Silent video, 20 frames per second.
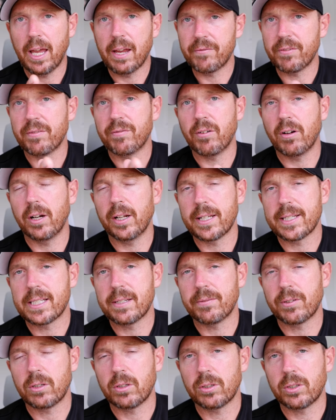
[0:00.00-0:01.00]
every Friday,
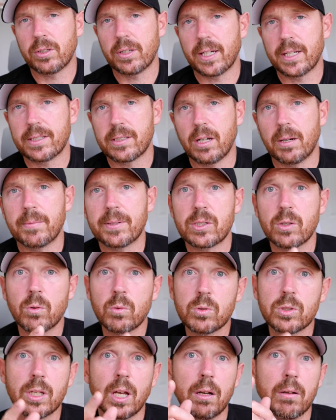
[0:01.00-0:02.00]
7 o'clock UK time, is
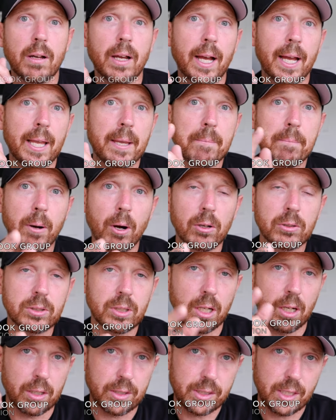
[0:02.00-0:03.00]
also a
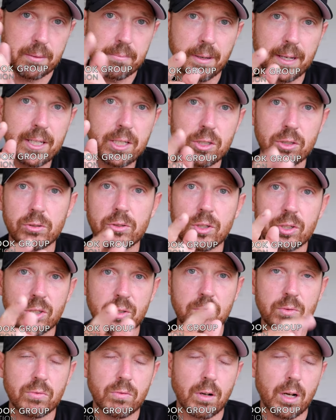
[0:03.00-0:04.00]
podcast, so make sure you
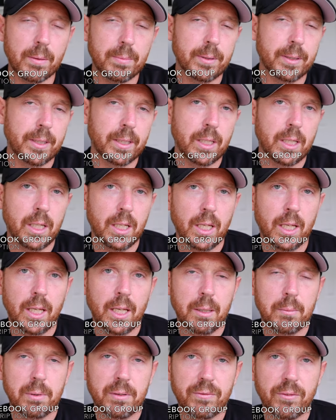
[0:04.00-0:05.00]
subscribe
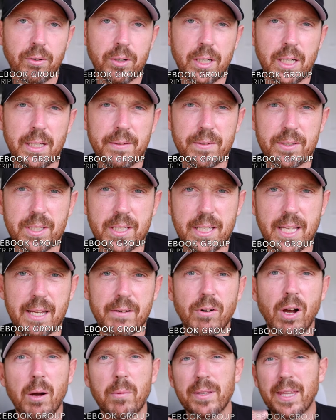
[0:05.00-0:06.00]
before you leave us today.
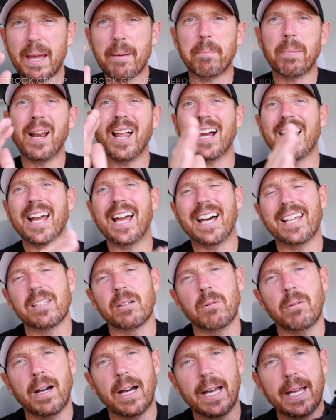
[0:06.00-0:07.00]
Right, with that plug out of
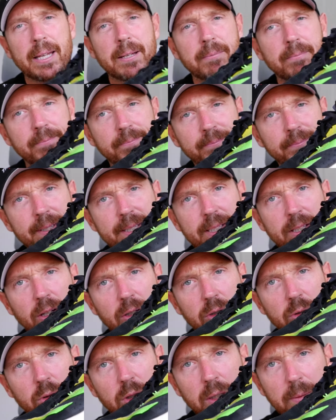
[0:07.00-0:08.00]
the way, let's
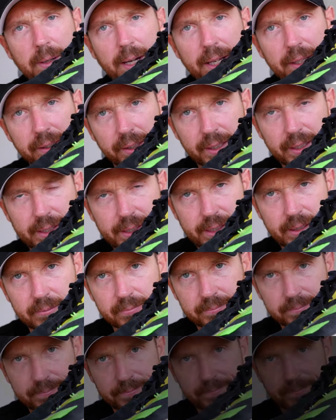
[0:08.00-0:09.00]
start talking about these.
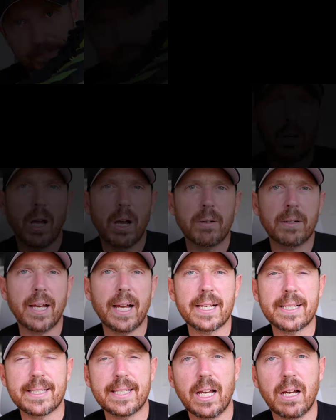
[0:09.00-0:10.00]

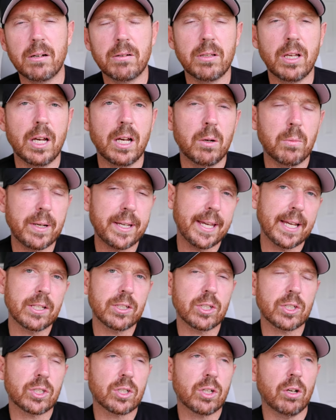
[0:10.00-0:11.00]
Okay, so
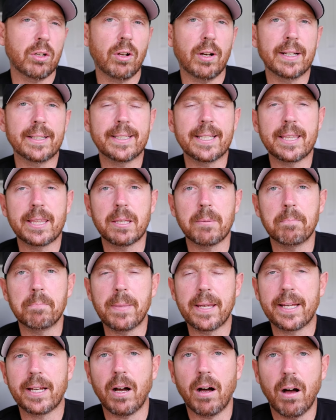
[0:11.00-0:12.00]
weekend just gone, I did the
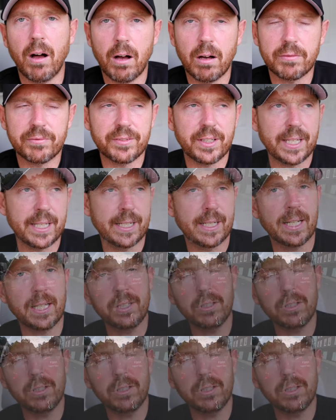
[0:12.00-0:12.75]
big half in